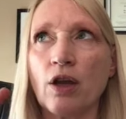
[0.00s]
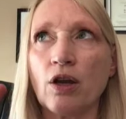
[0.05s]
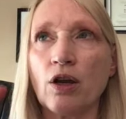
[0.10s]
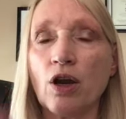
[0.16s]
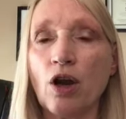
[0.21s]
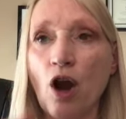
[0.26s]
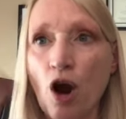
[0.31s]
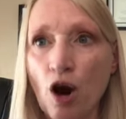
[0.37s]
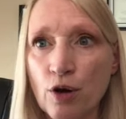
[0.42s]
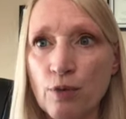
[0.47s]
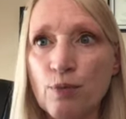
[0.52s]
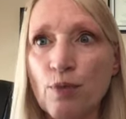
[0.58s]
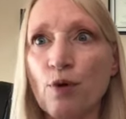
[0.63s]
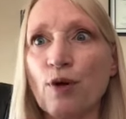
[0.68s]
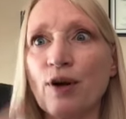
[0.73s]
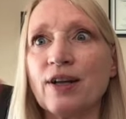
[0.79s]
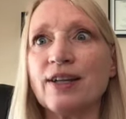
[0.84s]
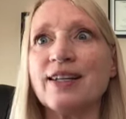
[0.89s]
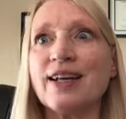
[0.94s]

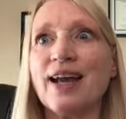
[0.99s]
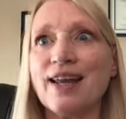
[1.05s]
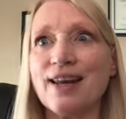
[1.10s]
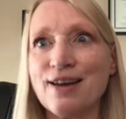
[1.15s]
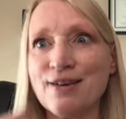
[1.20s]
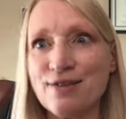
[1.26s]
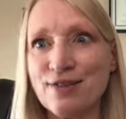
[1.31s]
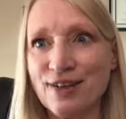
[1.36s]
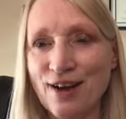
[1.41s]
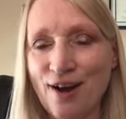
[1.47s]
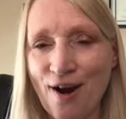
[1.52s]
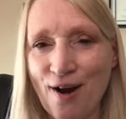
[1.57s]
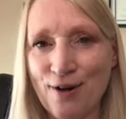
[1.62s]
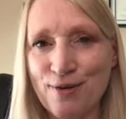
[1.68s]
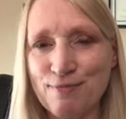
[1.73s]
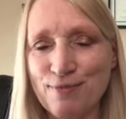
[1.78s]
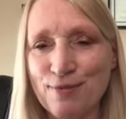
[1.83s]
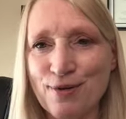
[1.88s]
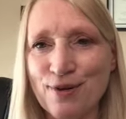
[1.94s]
cardboard, cut out the
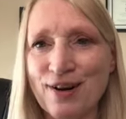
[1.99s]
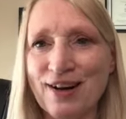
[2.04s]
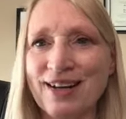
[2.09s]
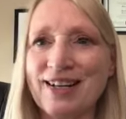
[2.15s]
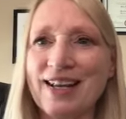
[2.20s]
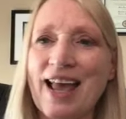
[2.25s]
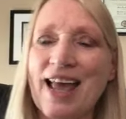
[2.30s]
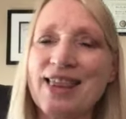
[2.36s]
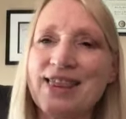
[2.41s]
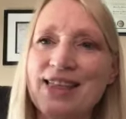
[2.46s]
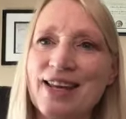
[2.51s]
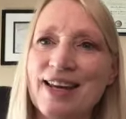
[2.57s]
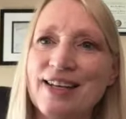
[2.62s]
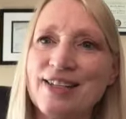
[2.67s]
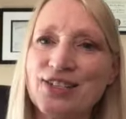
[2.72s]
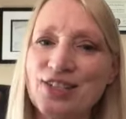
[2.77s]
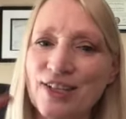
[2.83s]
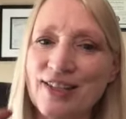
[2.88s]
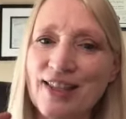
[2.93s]
cardboard, and then I
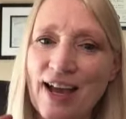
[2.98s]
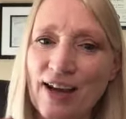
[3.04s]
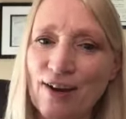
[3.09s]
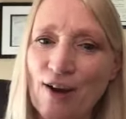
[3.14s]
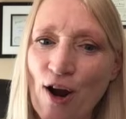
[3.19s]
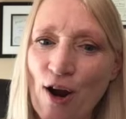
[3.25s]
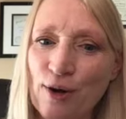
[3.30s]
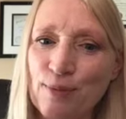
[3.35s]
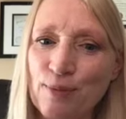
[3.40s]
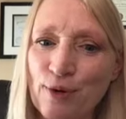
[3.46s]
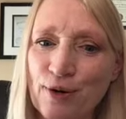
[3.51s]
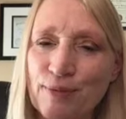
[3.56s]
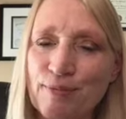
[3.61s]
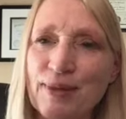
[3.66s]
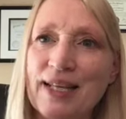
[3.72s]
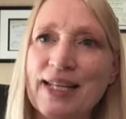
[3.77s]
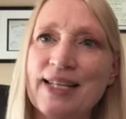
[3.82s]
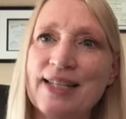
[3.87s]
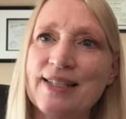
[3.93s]
took that cardboard
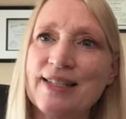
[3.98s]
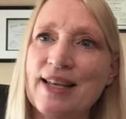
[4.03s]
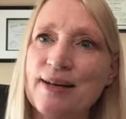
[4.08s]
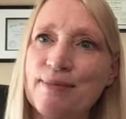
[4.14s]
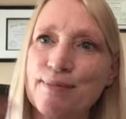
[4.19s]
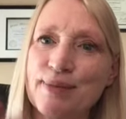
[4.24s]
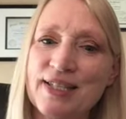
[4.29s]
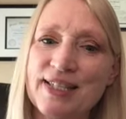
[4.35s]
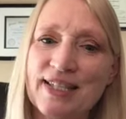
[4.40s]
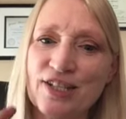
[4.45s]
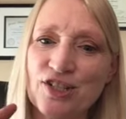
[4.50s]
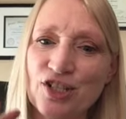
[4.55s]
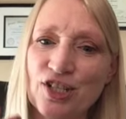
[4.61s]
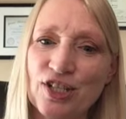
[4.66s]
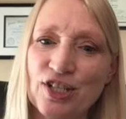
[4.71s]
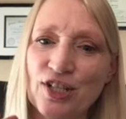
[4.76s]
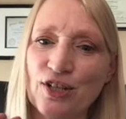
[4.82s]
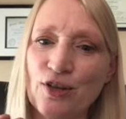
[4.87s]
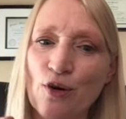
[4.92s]
piece and
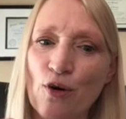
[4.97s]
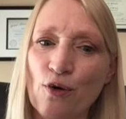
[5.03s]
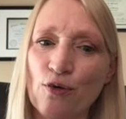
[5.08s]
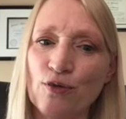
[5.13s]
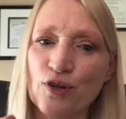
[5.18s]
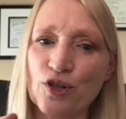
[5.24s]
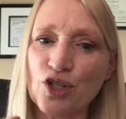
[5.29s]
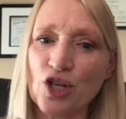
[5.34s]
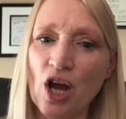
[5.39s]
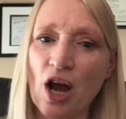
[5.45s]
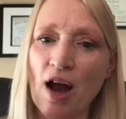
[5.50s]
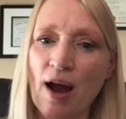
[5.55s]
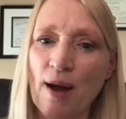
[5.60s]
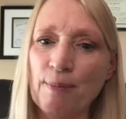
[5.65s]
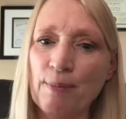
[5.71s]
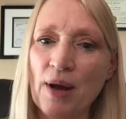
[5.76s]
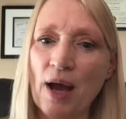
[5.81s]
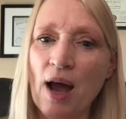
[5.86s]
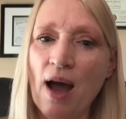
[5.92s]
positioned it over top
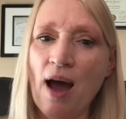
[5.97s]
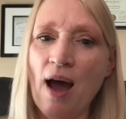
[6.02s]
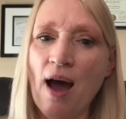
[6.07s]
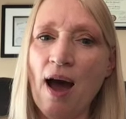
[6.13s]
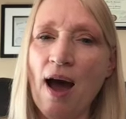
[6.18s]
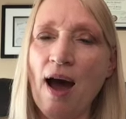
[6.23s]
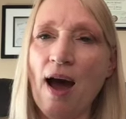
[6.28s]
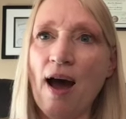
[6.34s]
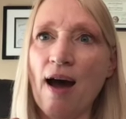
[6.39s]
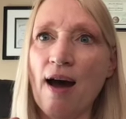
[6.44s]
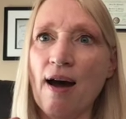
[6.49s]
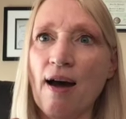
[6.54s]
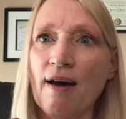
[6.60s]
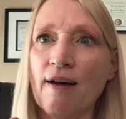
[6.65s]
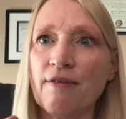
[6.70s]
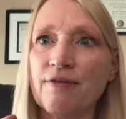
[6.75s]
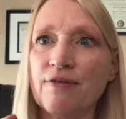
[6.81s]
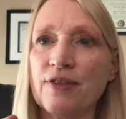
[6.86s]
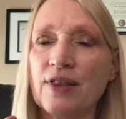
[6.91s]

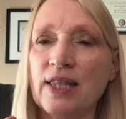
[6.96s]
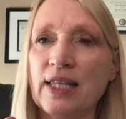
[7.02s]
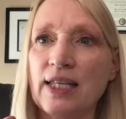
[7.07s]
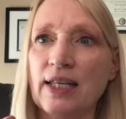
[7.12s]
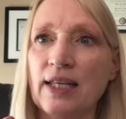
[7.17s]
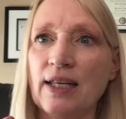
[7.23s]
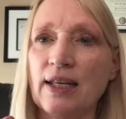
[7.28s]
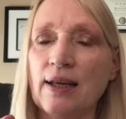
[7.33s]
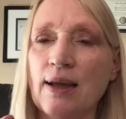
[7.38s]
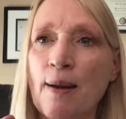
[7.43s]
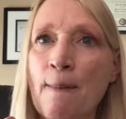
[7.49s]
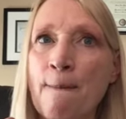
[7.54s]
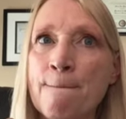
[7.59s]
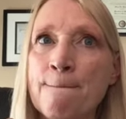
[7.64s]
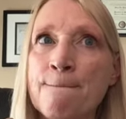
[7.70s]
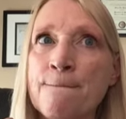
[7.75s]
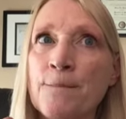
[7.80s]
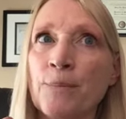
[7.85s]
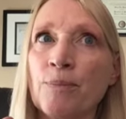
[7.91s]
of the
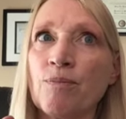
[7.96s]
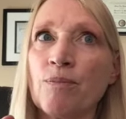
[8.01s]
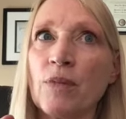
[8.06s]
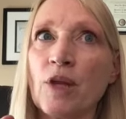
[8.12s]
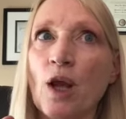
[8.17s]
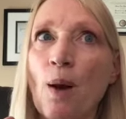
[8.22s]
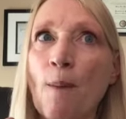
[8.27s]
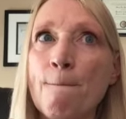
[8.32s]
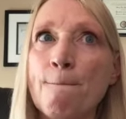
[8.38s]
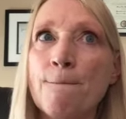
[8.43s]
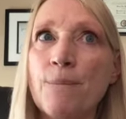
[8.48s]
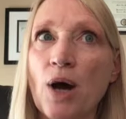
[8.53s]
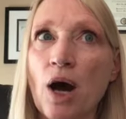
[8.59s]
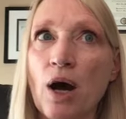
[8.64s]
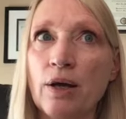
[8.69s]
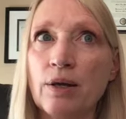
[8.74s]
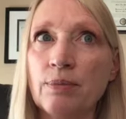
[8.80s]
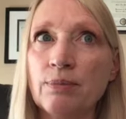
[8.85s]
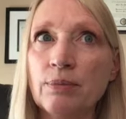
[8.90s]

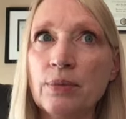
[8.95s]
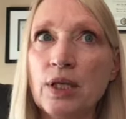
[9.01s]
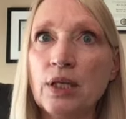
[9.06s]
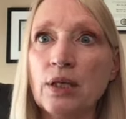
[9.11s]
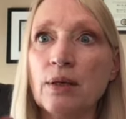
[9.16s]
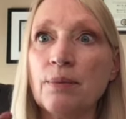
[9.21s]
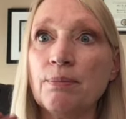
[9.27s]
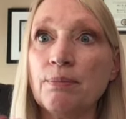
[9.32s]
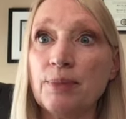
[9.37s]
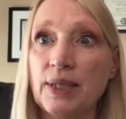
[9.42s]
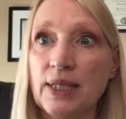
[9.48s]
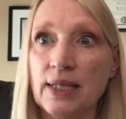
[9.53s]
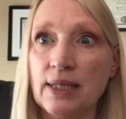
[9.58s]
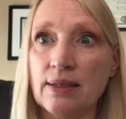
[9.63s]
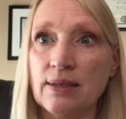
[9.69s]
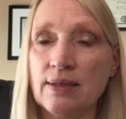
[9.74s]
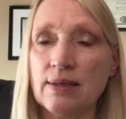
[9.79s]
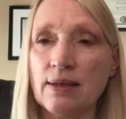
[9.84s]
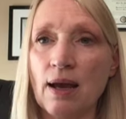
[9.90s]
bottom
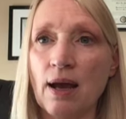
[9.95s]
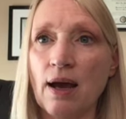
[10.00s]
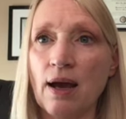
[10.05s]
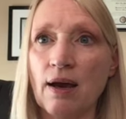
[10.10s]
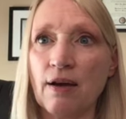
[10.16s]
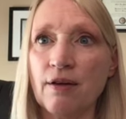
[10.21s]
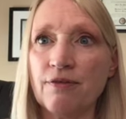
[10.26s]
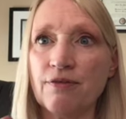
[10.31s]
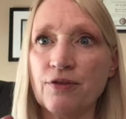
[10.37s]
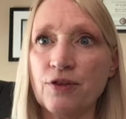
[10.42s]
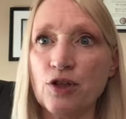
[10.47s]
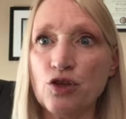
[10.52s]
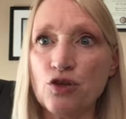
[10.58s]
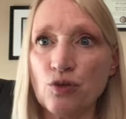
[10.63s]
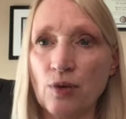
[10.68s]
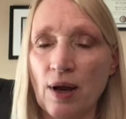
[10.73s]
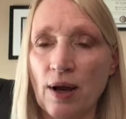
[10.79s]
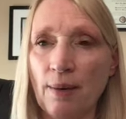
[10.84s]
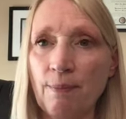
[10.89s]
piece of the
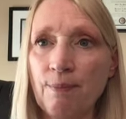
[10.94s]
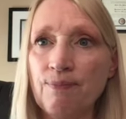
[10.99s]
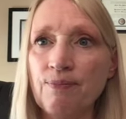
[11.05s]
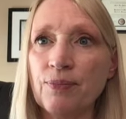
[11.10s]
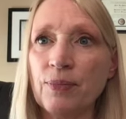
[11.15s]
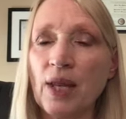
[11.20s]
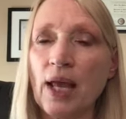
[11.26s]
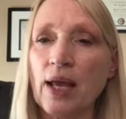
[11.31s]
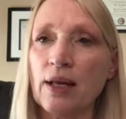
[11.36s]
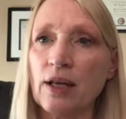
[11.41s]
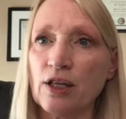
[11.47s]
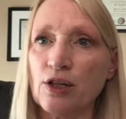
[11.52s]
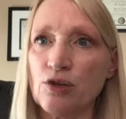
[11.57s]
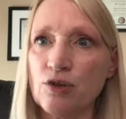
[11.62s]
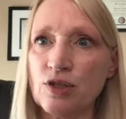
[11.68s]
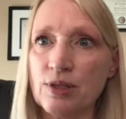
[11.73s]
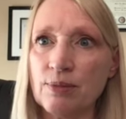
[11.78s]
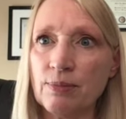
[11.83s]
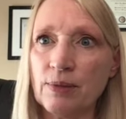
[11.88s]
drum, and I
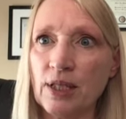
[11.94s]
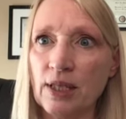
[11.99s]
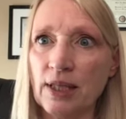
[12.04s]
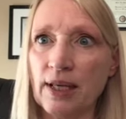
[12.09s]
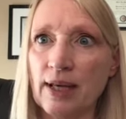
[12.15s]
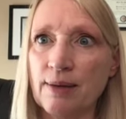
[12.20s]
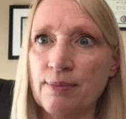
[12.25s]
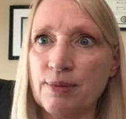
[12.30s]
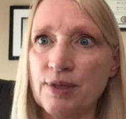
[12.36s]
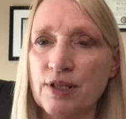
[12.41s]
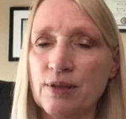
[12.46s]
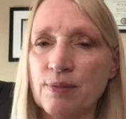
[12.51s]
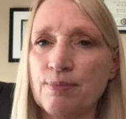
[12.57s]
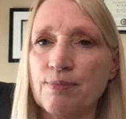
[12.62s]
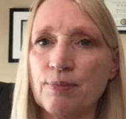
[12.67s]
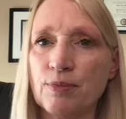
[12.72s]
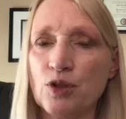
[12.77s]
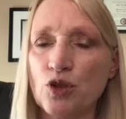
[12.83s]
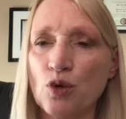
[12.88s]
used some clips
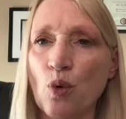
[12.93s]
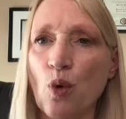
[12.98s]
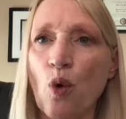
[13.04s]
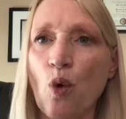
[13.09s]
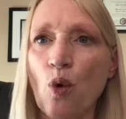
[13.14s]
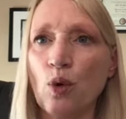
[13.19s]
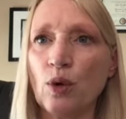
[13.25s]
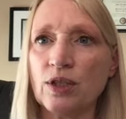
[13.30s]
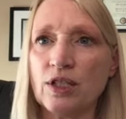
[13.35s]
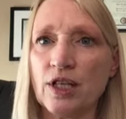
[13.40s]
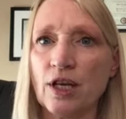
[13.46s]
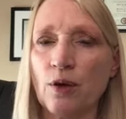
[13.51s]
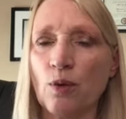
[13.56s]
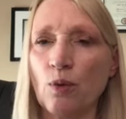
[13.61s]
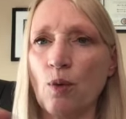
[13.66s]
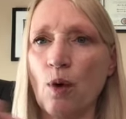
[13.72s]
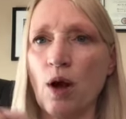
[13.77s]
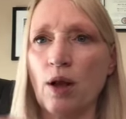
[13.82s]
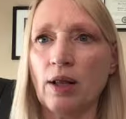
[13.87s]
to hold it
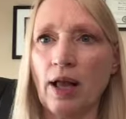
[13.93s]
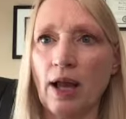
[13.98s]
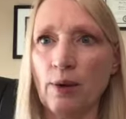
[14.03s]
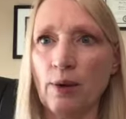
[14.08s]
while I